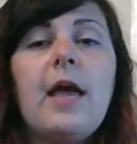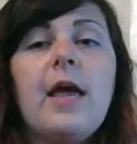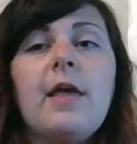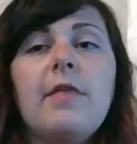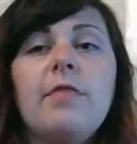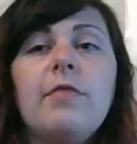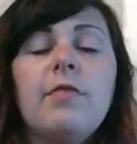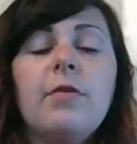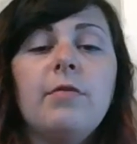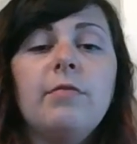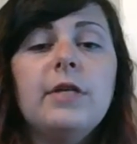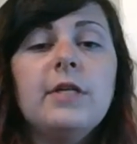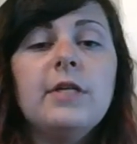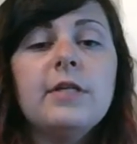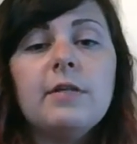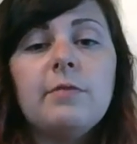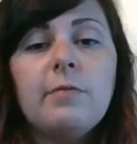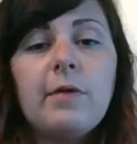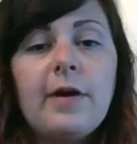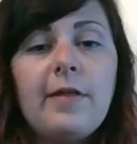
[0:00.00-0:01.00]
And the
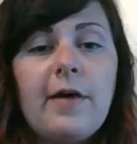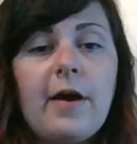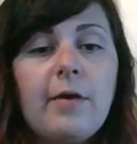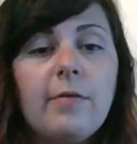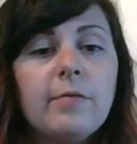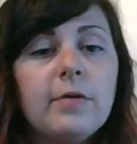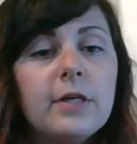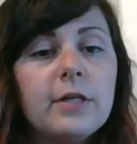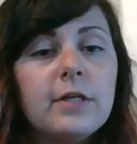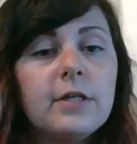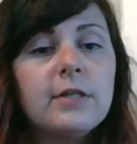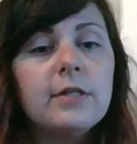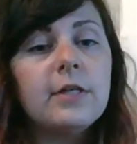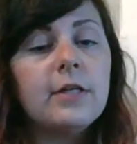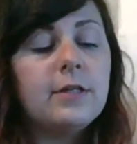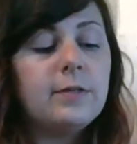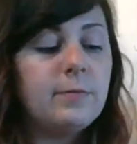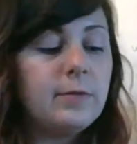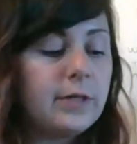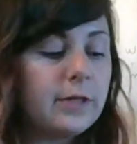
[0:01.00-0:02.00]
reason why that works
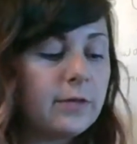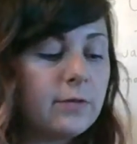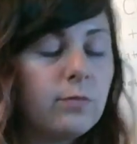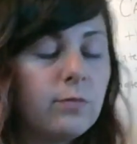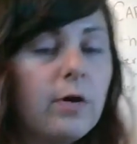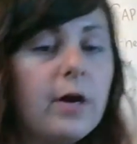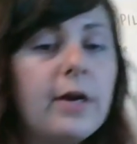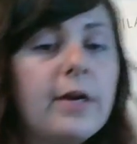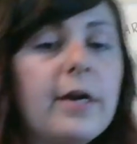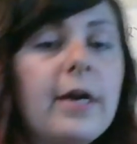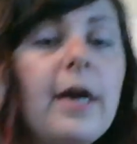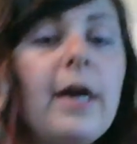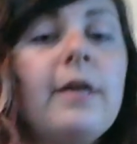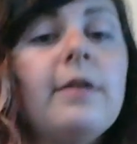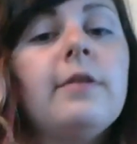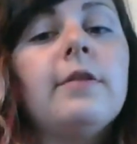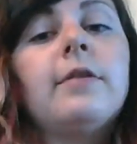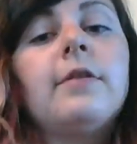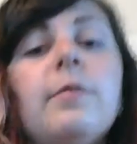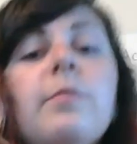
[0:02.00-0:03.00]
is because water has